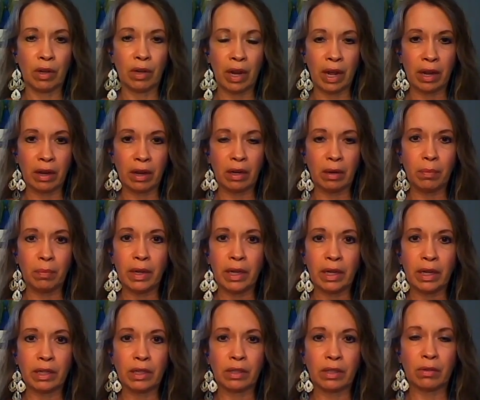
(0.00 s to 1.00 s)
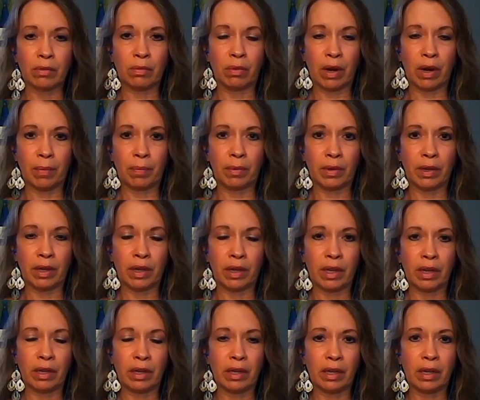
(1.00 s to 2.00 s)
not going to be
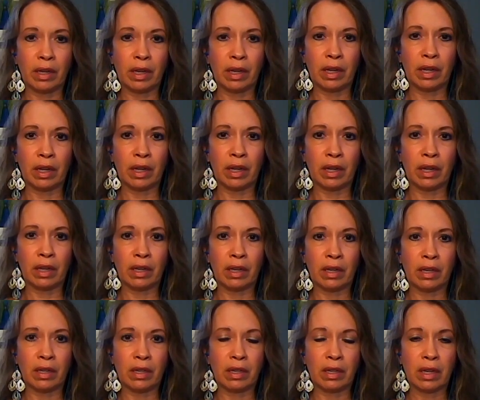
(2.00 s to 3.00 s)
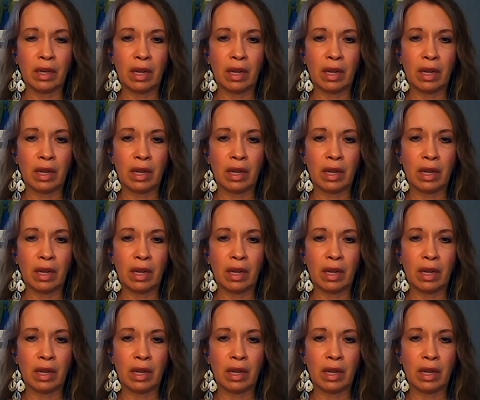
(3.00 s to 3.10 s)
interrupted. And